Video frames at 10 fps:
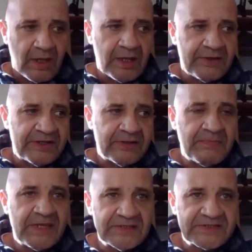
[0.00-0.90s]
And in the
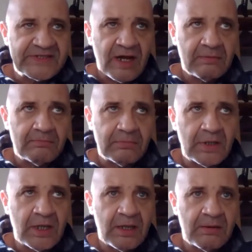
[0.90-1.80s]
meantime,
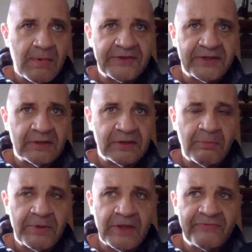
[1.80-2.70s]
I did a
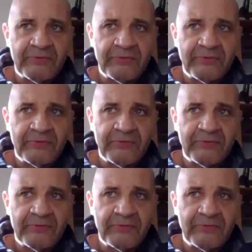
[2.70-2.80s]
little bit of